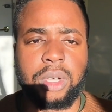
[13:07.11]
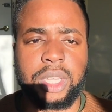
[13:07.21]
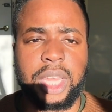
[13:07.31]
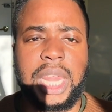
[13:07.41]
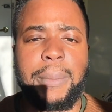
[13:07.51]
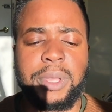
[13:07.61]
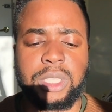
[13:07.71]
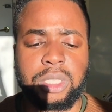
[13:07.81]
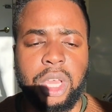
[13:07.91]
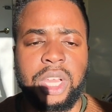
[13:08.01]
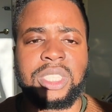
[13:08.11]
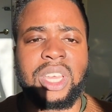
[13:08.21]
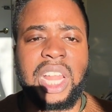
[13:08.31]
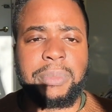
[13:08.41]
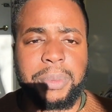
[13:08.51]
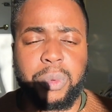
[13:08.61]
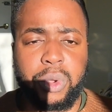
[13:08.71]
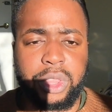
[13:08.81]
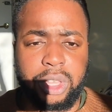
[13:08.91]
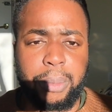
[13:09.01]
Okay? That means telling people
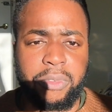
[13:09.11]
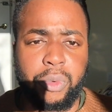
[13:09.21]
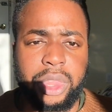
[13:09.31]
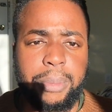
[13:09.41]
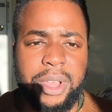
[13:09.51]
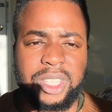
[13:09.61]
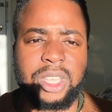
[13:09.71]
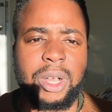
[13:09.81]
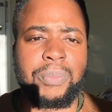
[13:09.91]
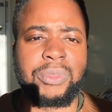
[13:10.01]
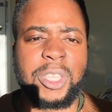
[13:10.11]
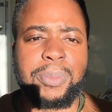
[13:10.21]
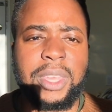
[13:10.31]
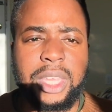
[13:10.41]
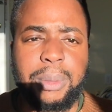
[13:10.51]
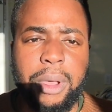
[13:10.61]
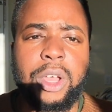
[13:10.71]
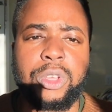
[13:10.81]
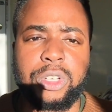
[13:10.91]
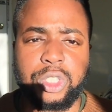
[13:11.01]
when they messed up, speaking
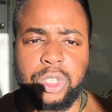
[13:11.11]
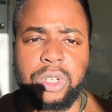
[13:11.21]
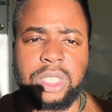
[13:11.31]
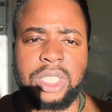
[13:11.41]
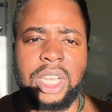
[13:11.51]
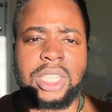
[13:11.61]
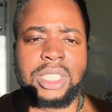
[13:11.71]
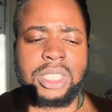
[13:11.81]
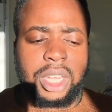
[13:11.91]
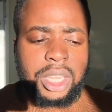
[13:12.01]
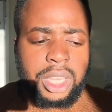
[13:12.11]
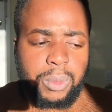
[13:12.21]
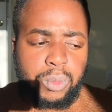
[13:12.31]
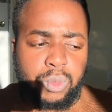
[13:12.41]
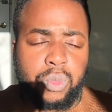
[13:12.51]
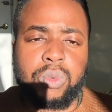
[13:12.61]
about your concerns, telling them